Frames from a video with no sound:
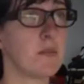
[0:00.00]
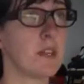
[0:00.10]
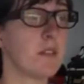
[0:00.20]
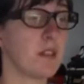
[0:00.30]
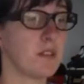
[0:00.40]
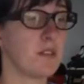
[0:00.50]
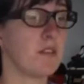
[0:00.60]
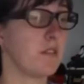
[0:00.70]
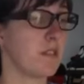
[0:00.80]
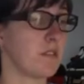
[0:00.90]
what you can
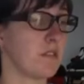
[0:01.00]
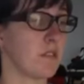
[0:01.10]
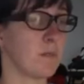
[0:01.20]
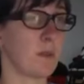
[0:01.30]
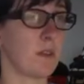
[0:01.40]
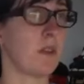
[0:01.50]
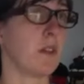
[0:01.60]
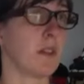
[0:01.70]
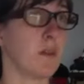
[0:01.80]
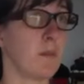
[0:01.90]
do is just put a
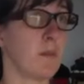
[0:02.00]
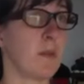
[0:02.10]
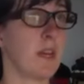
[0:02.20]
loop,